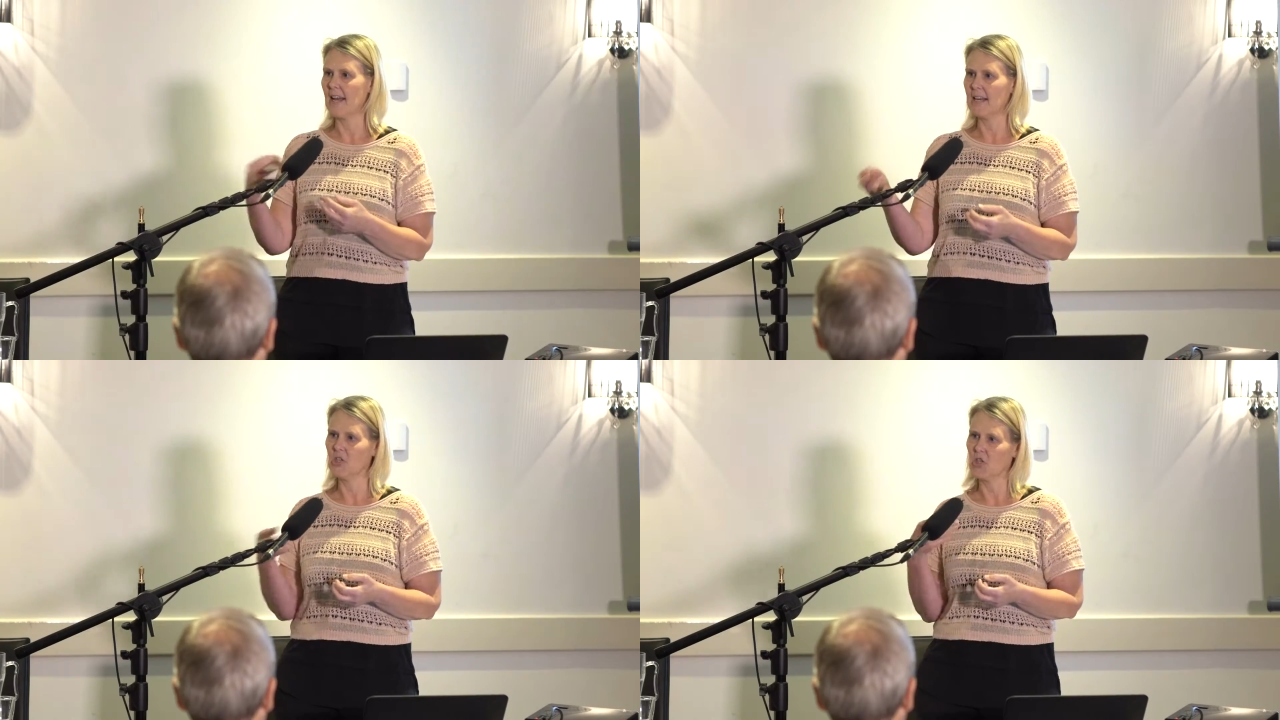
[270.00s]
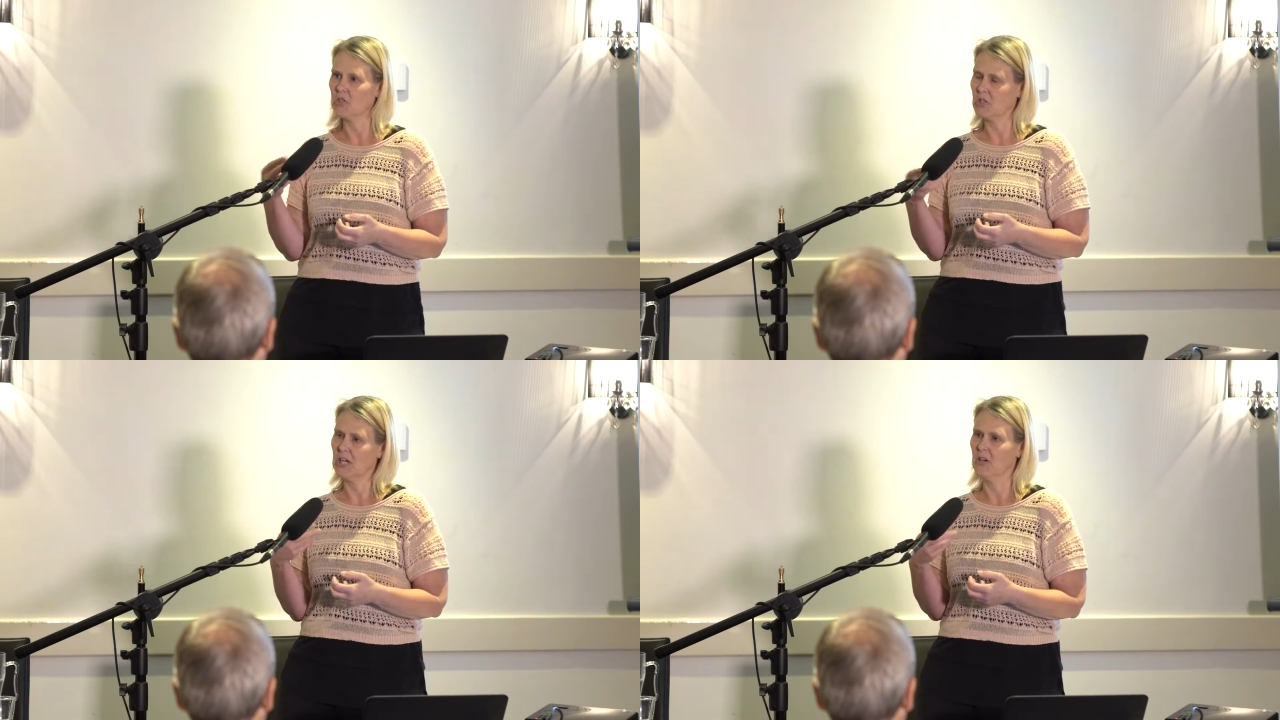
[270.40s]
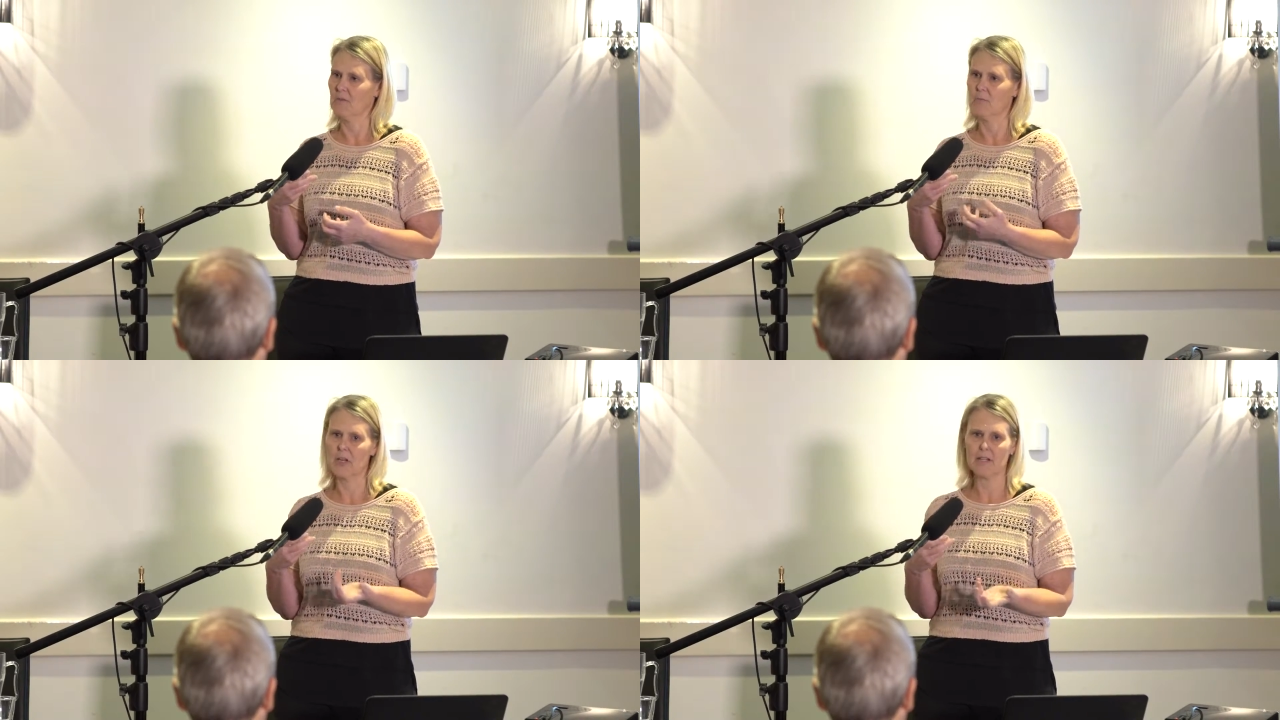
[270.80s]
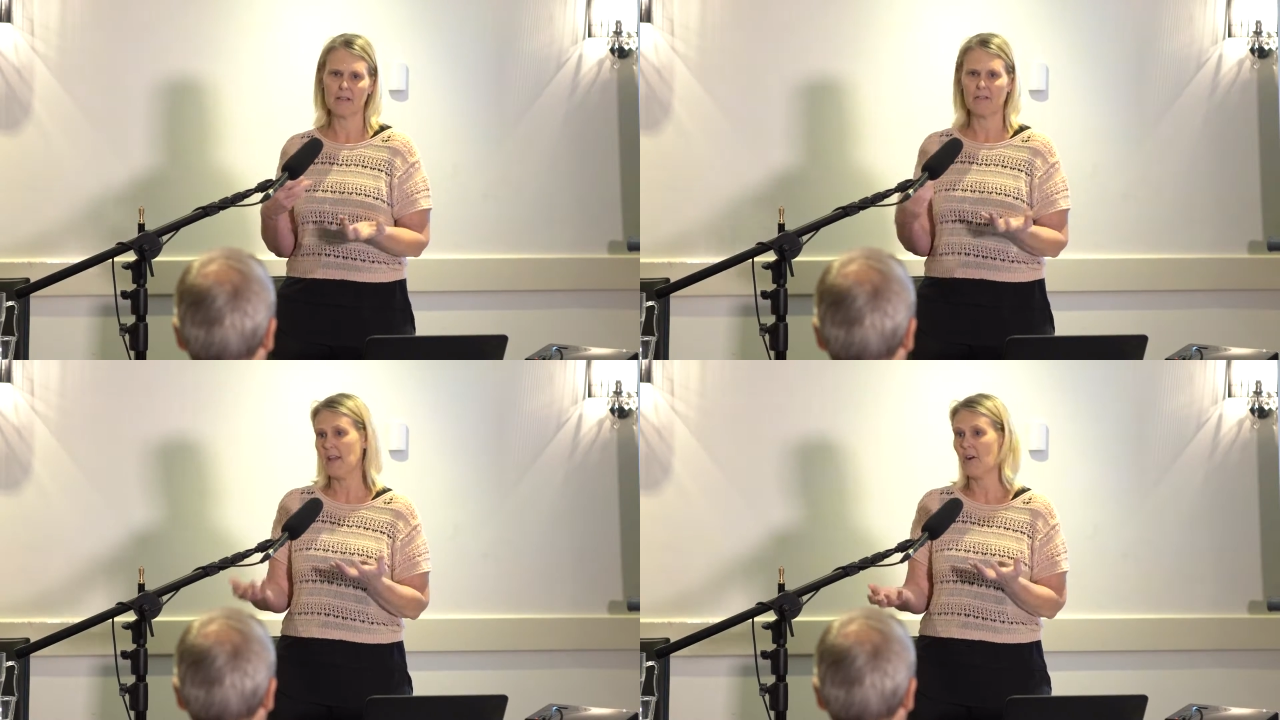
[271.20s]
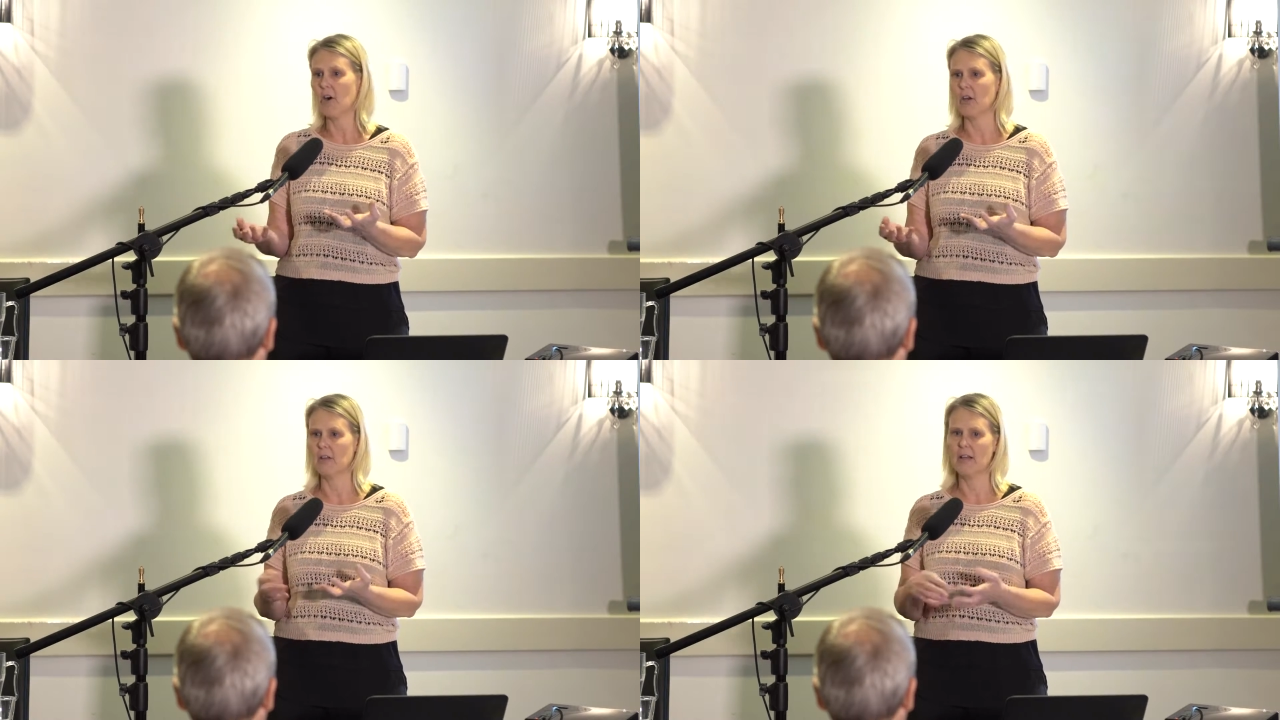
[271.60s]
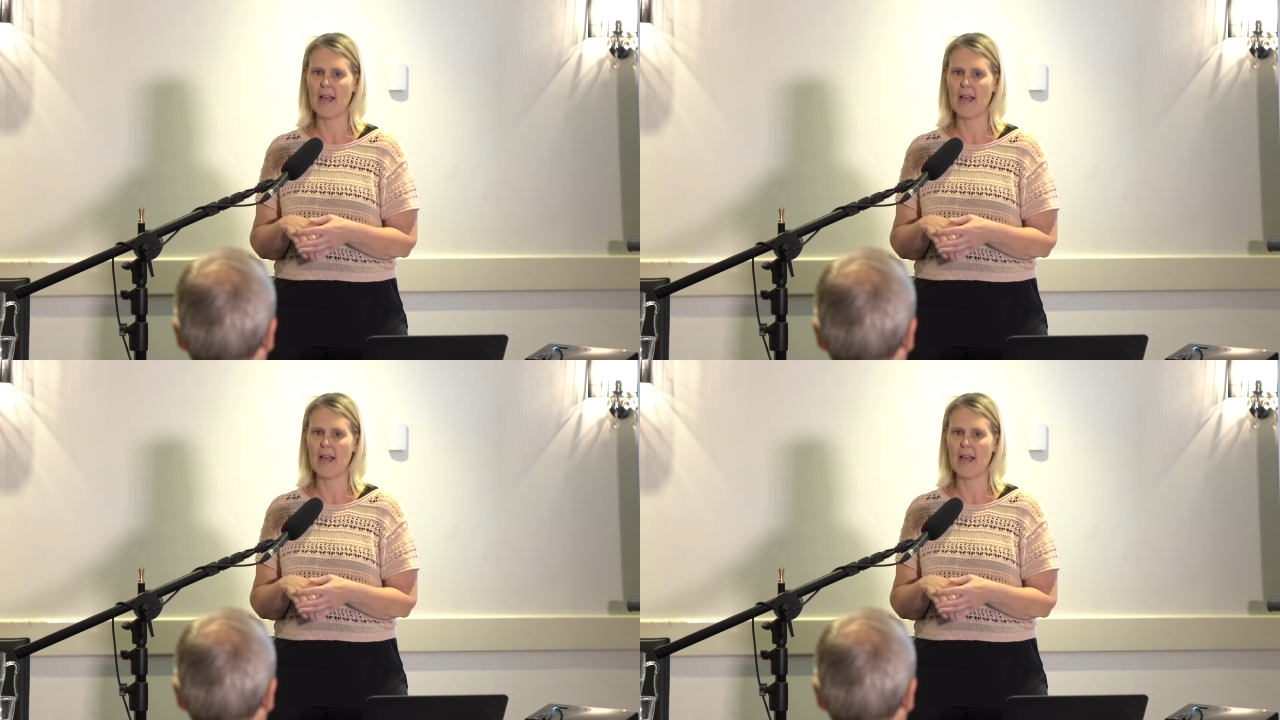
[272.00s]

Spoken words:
getting John to tell them what they're on.